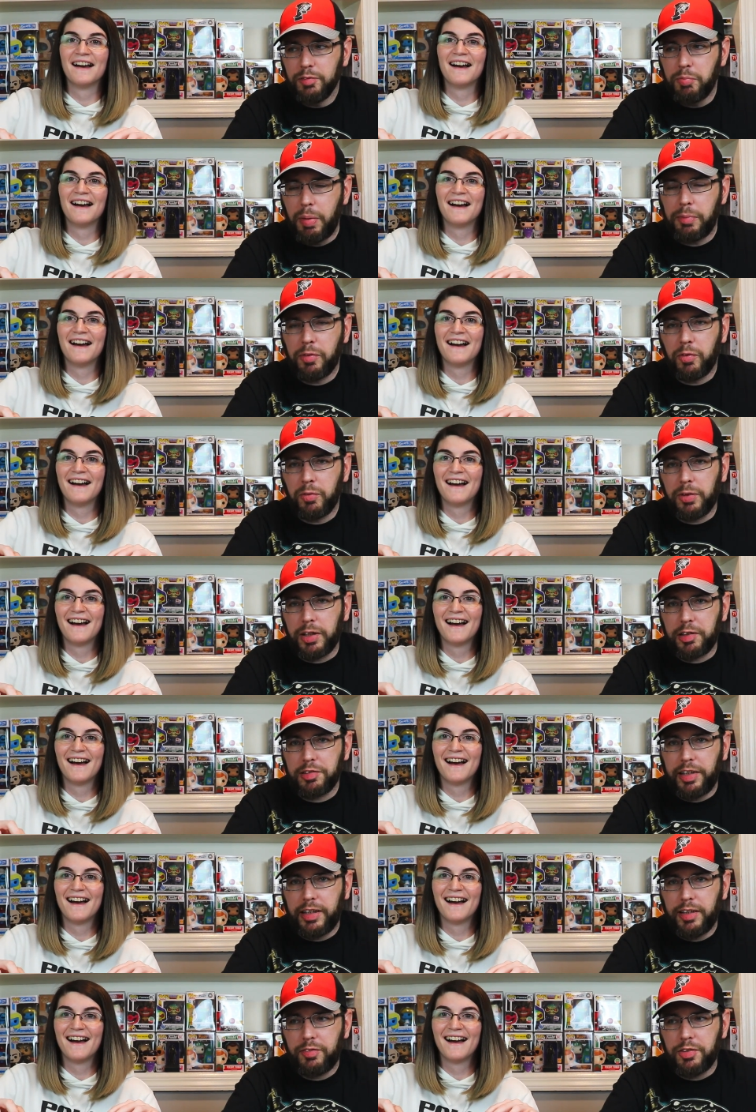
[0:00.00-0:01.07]
Speaker 1: Remember when we were
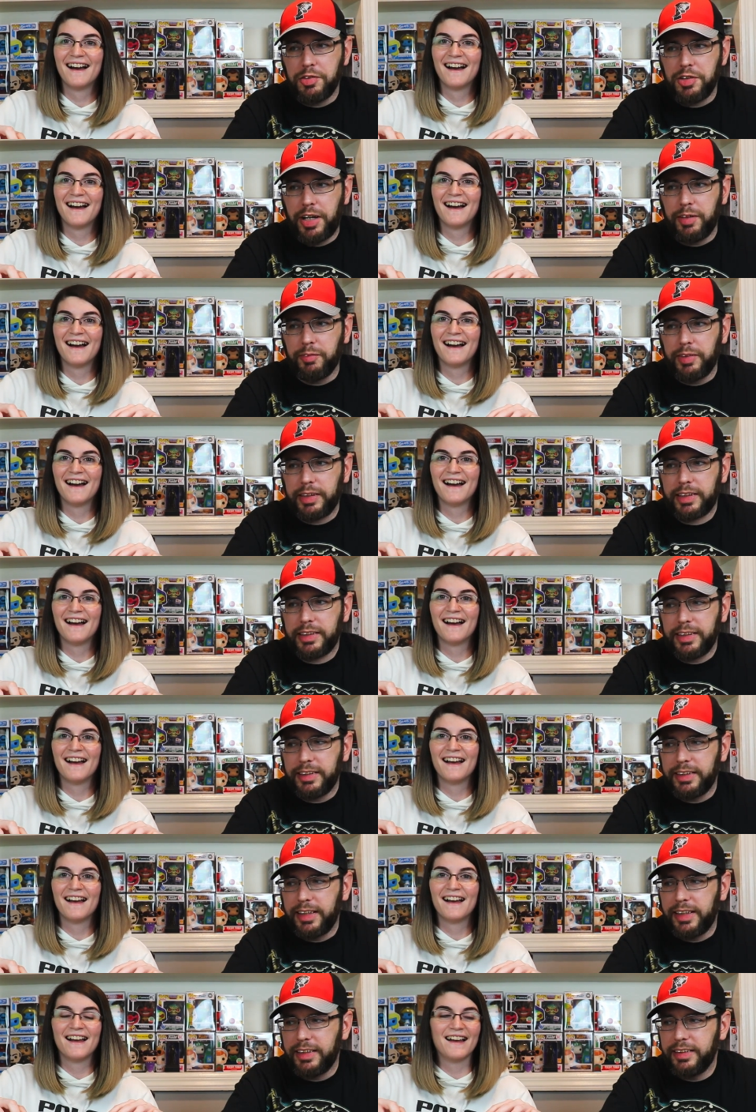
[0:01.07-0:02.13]
excited for John Wick,
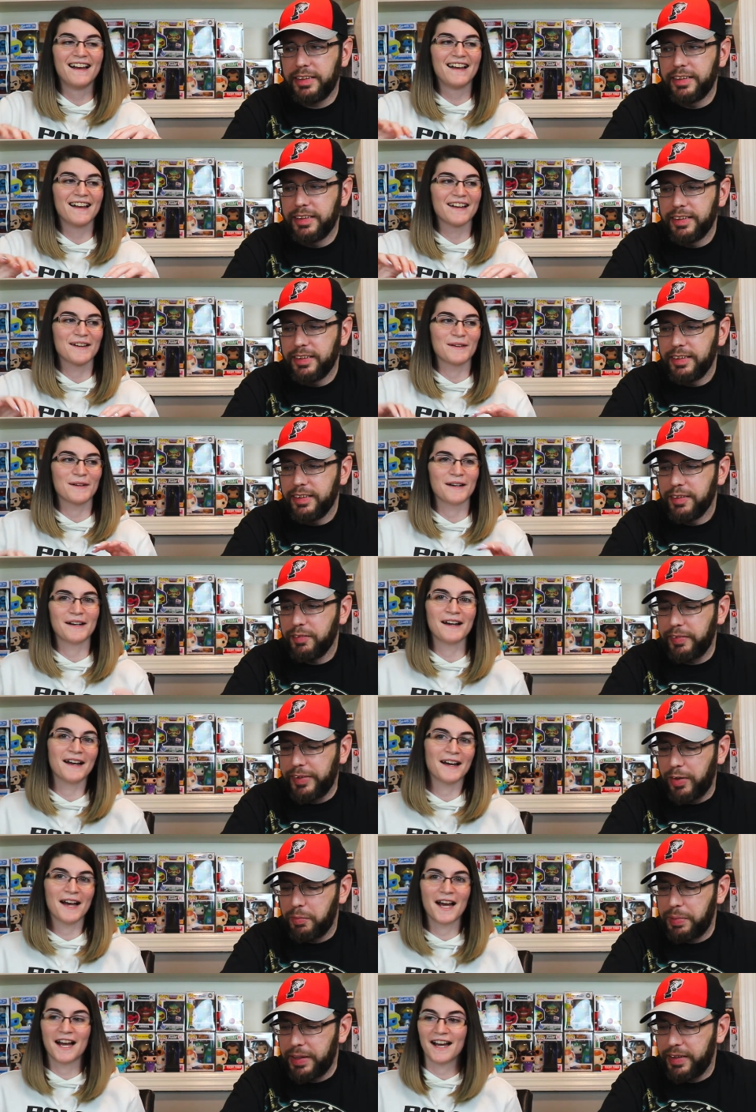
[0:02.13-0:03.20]
and then we
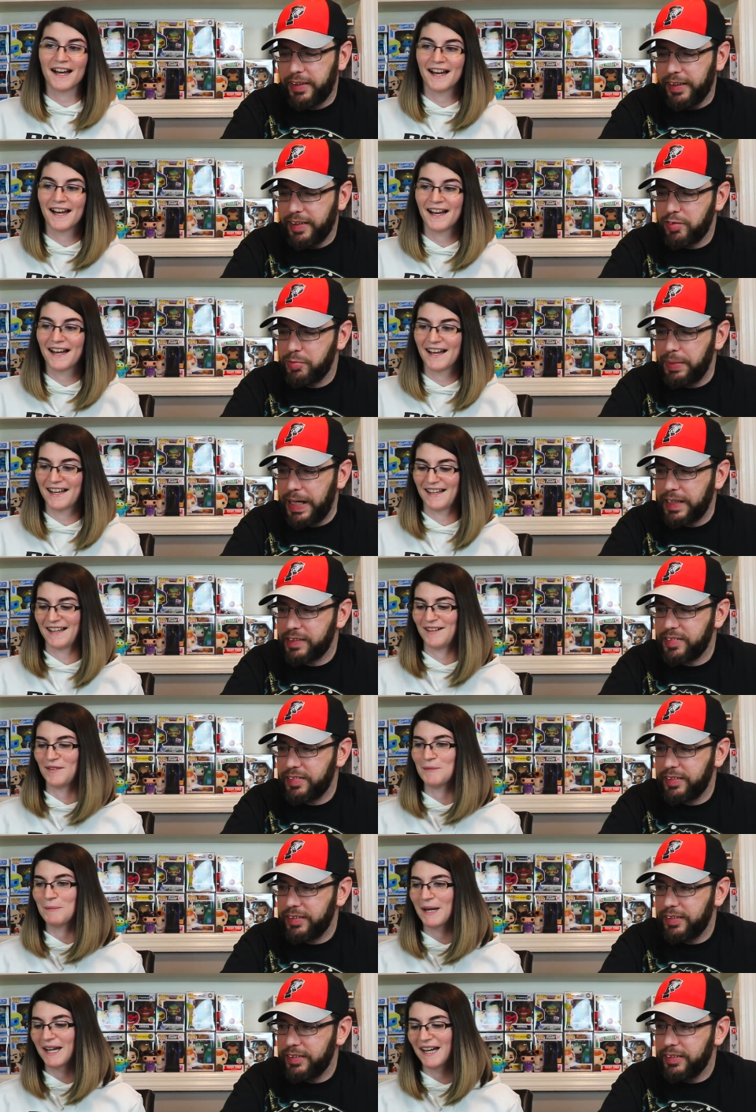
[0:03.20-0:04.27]
opened this box?
Speaker 2: Oh
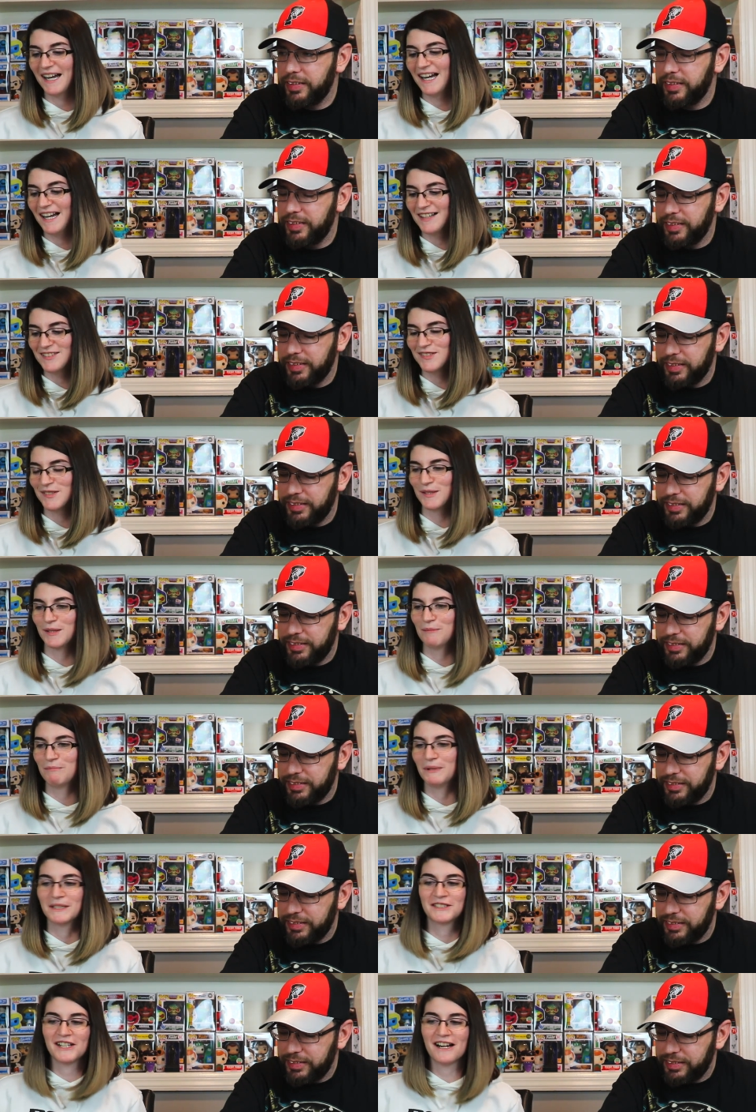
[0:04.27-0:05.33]
my gosh!
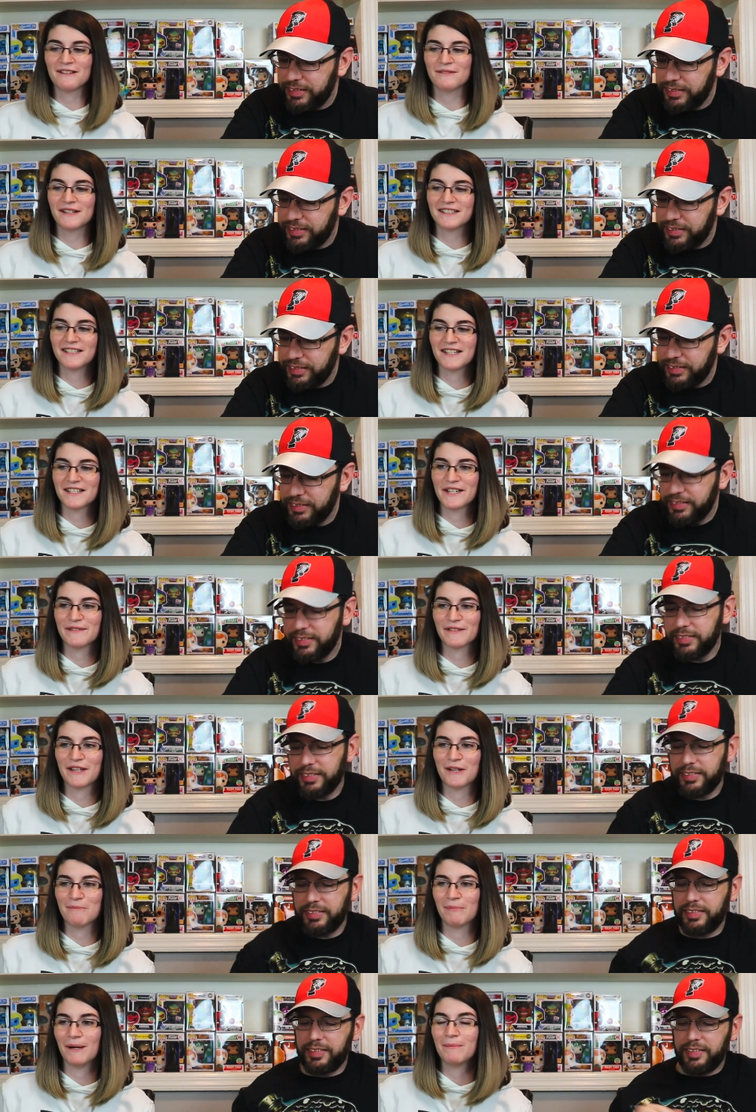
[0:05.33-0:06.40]
But John Wick does have a
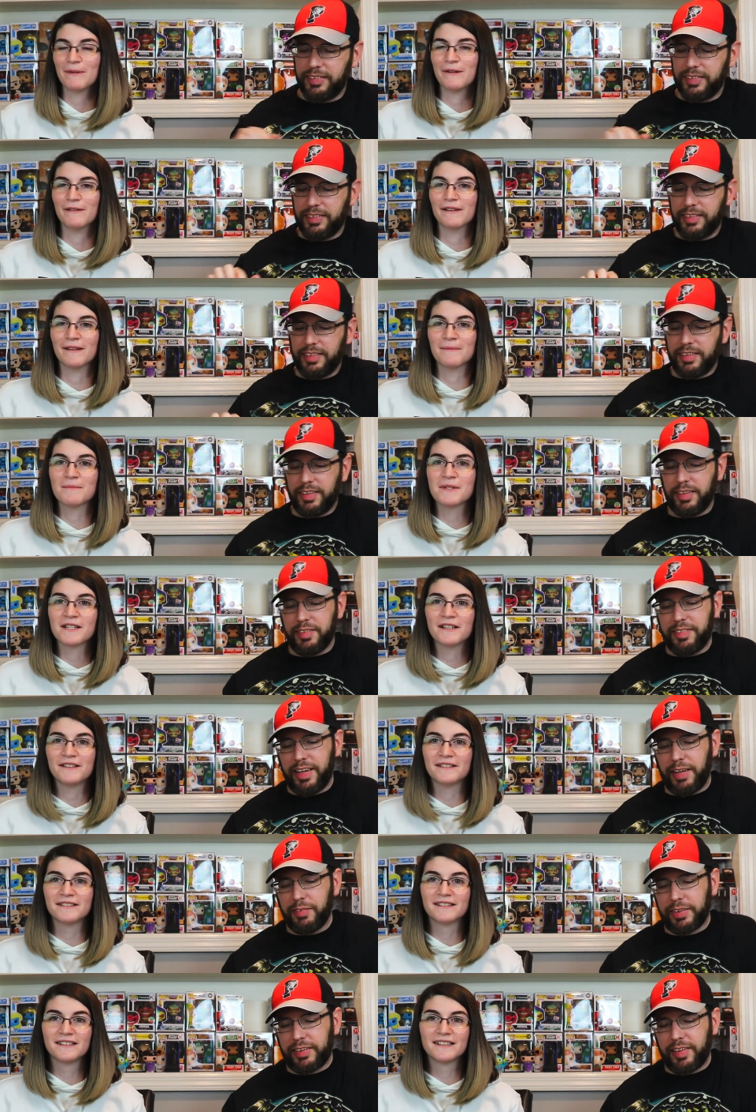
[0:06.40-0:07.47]
cute puppy with him.
Speaker 1: So
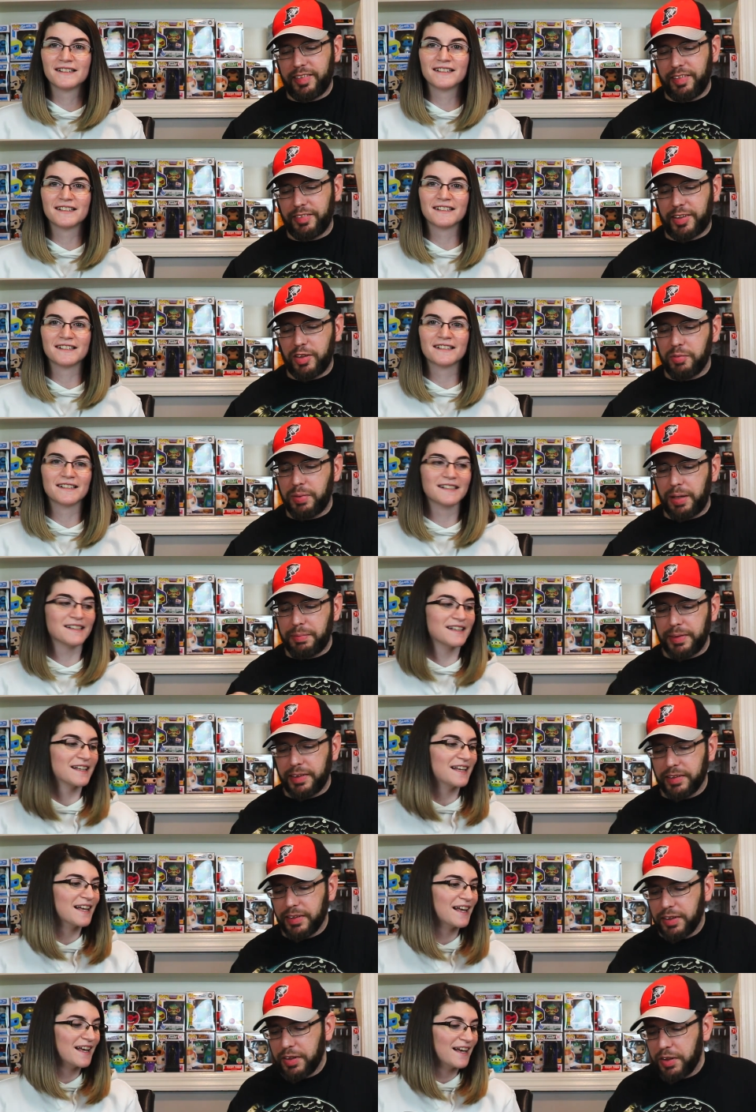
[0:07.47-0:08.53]
John Wick does have a cute puppy.
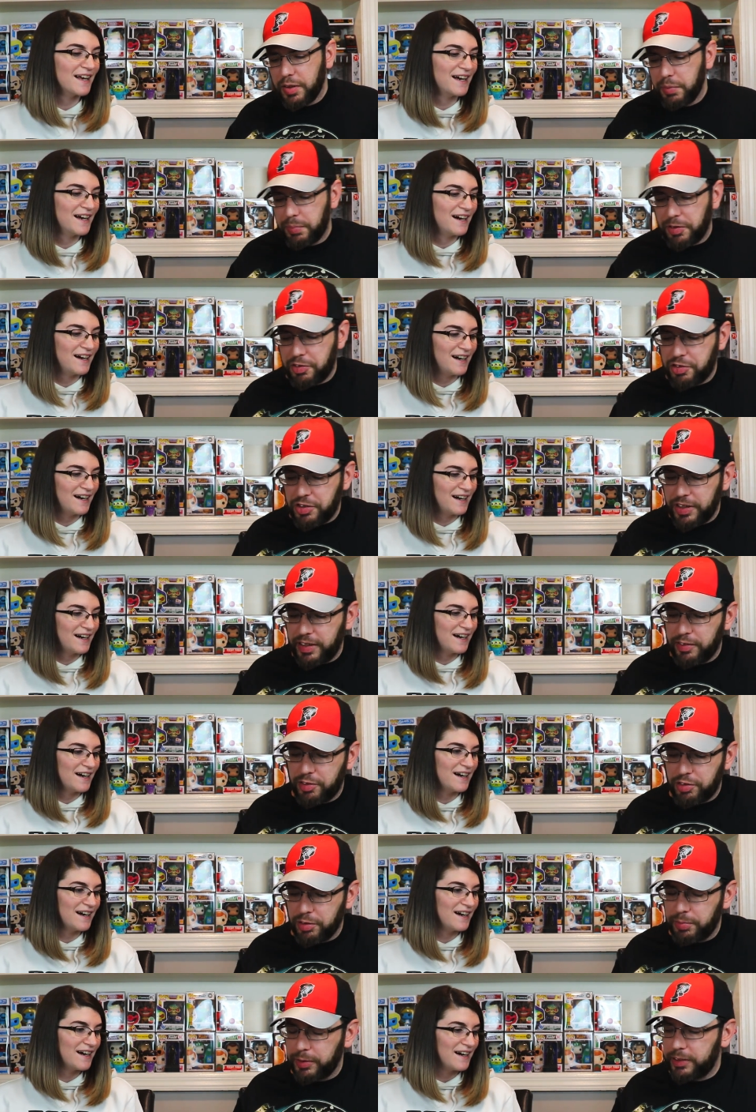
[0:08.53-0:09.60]
Pusheen,
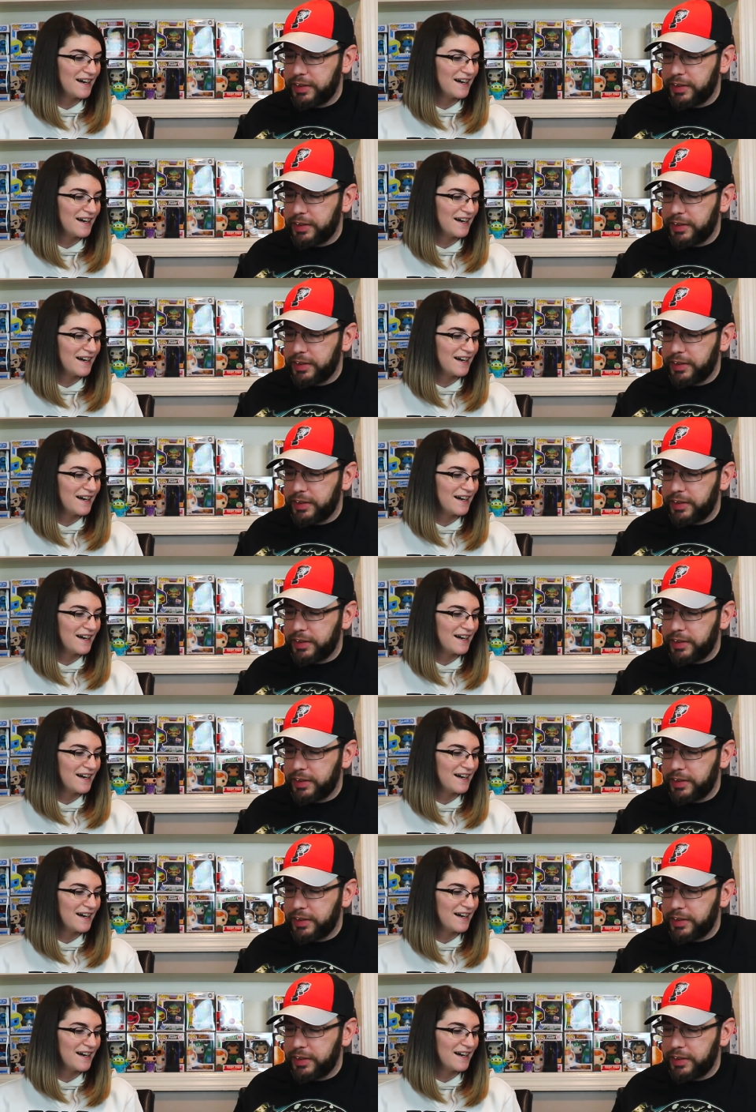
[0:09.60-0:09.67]
super